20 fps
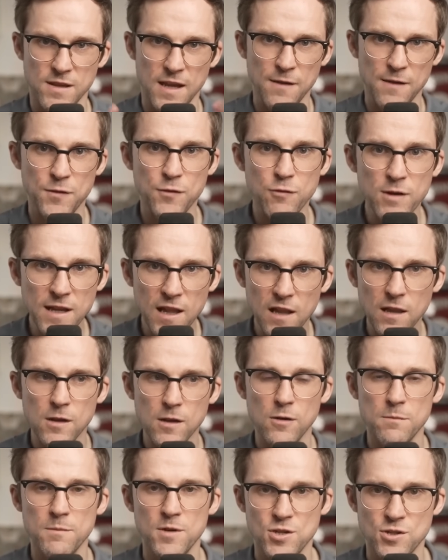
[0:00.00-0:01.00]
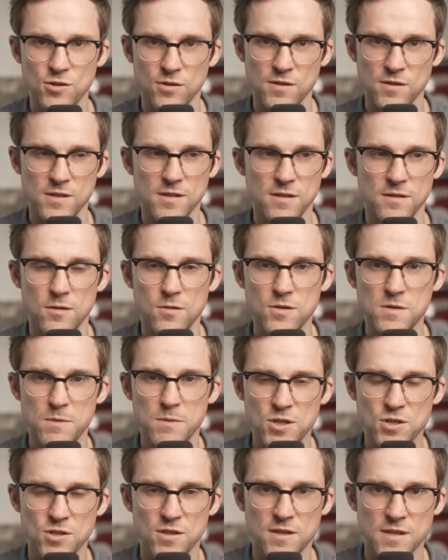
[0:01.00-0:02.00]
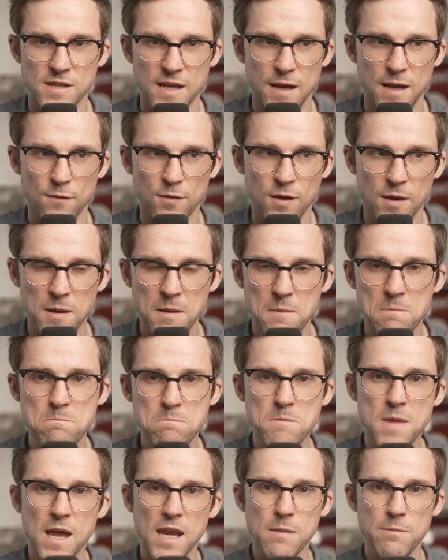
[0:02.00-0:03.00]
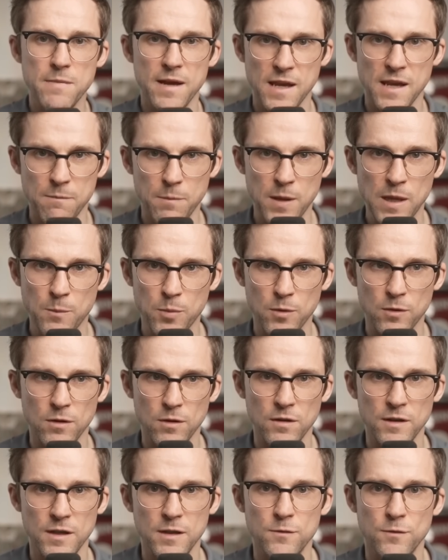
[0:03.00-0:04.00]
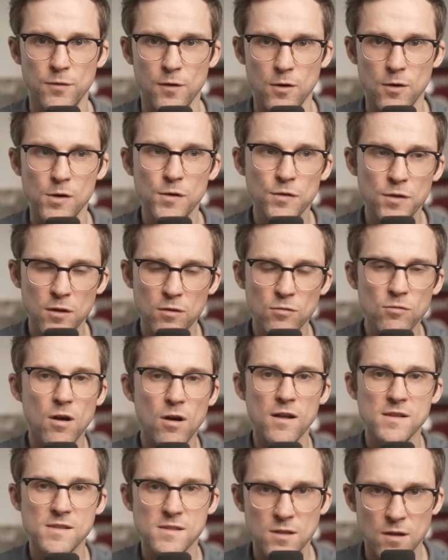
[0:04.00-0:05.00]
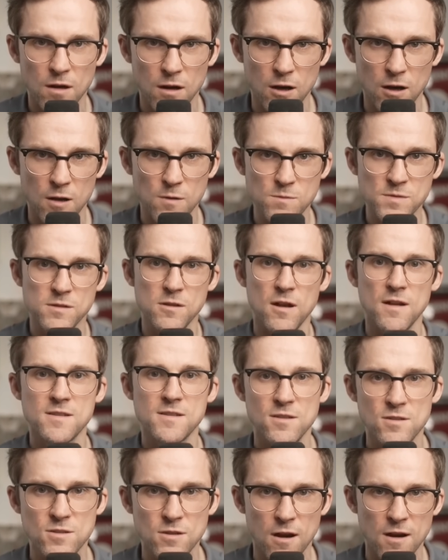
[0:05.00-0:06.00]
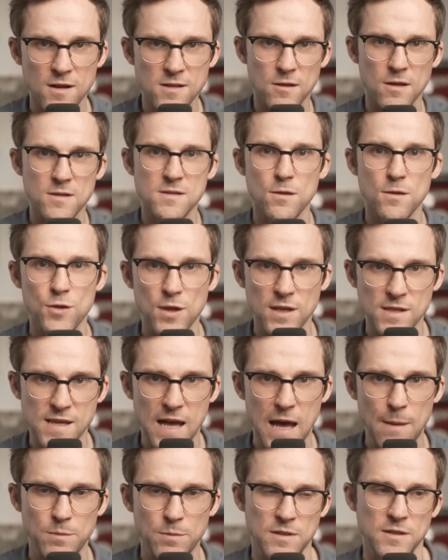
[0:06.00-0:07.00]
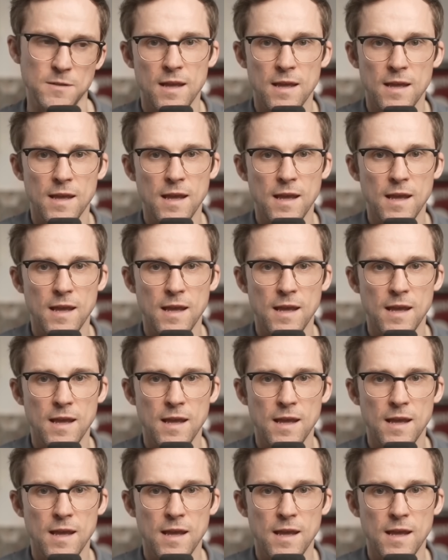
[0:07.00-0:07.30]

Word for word: I have three clear missions, and those missions have many, many people involved, lots of comms, lots of docs, lots of things happening.